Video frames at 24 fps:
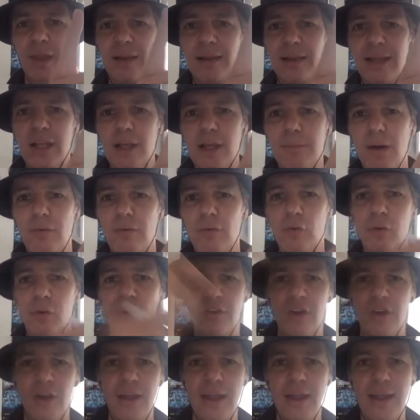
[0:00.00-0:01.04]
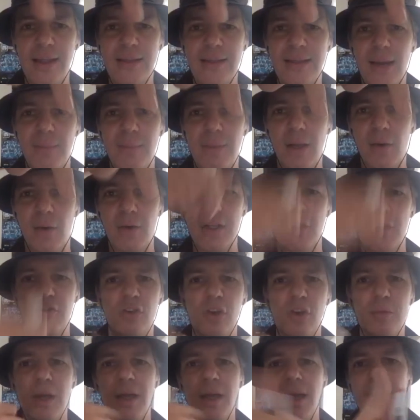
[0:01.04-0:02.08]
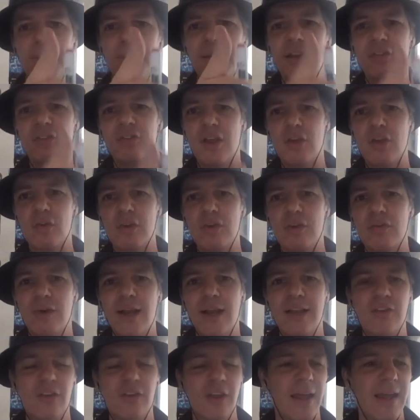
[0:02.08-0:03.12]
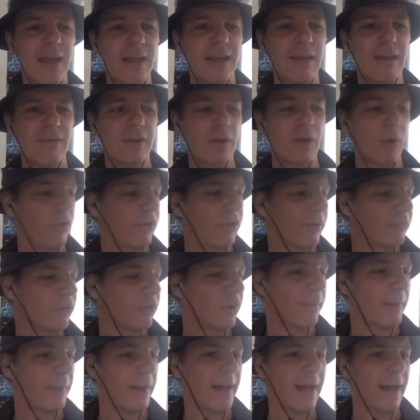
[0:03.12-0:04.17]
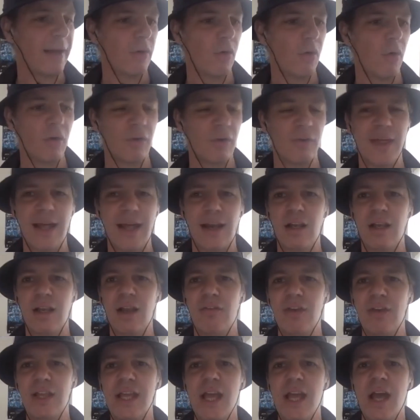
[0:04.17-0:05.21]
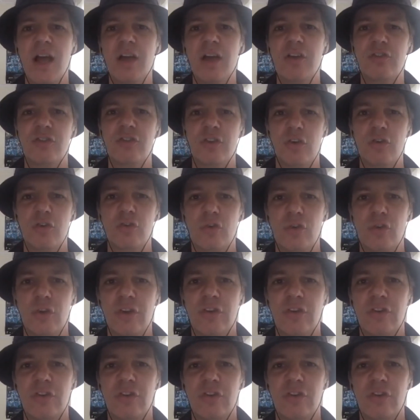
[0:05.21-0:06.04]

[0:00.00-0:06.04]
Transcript: Link above on Twitter, down below on YouTube. Please share this with your friends, give it the old thumbs up, and all of that lovely social